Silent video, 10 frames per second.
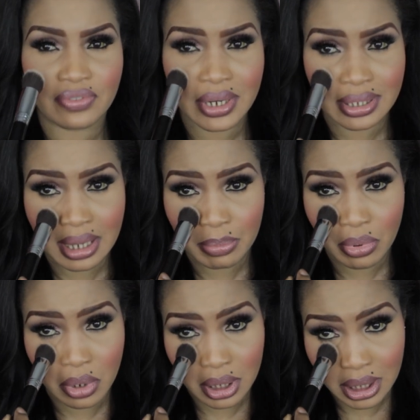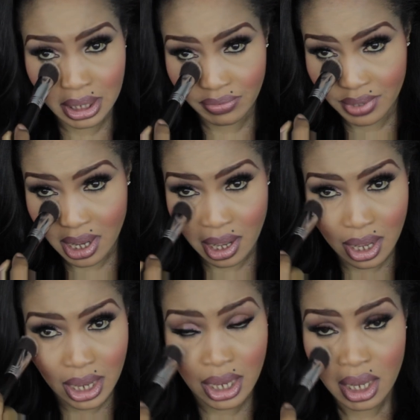for example, underneath the
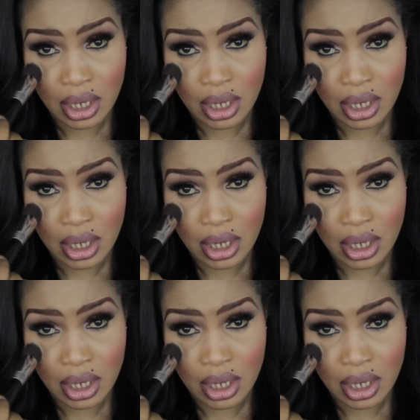eye.